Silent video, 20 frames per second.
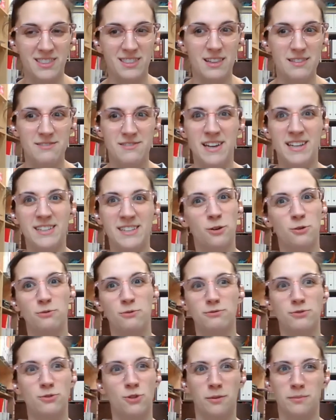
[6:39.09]
they don't
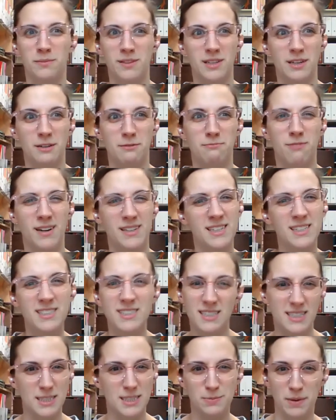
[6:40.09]
normally run into
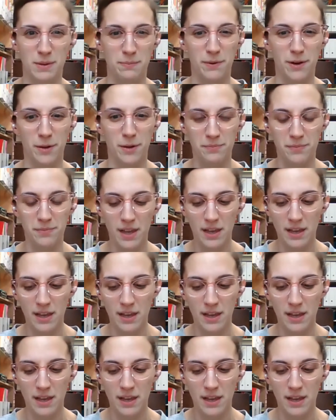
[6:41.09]
these people.